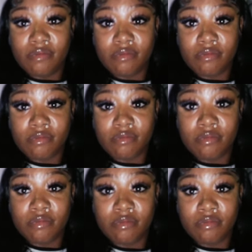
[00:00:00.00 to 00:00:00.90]

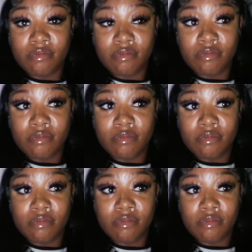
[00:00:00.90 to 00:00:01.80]

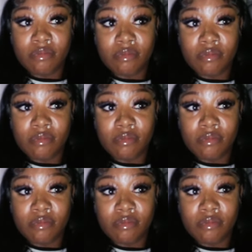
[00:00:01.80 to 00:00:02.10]
The person shown says nothing.